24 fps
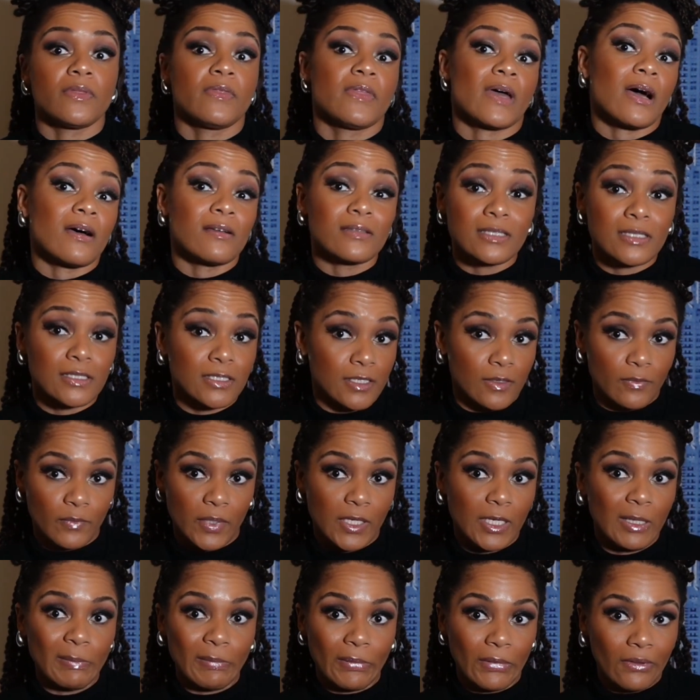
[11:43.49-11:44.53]
thousands of
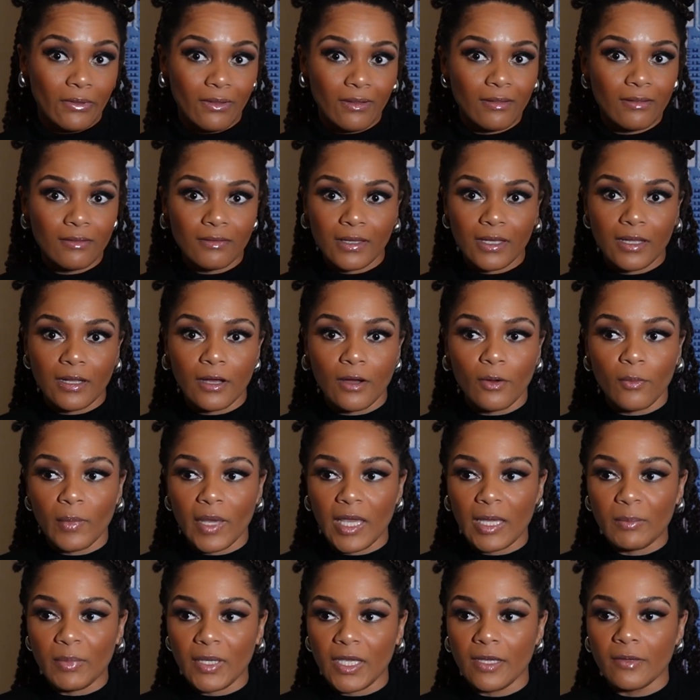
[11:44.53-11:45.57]
people, you know,
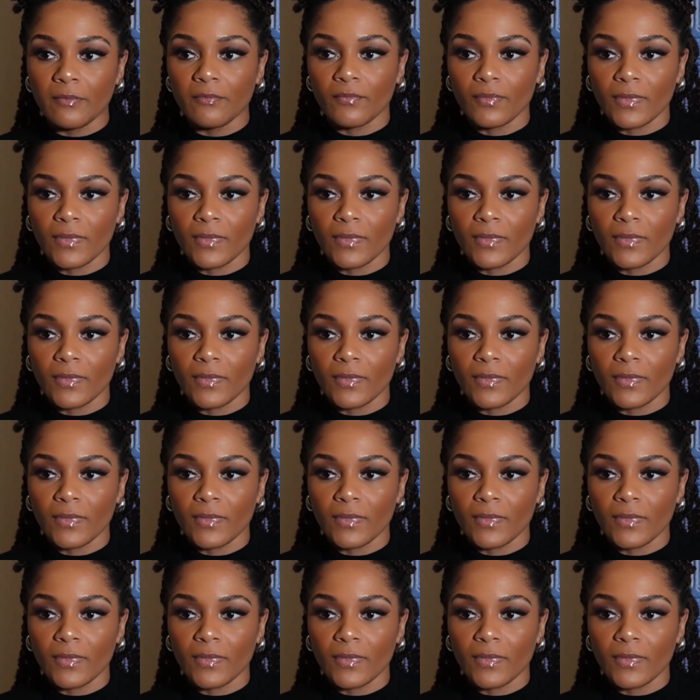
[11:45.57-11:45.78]
maybe,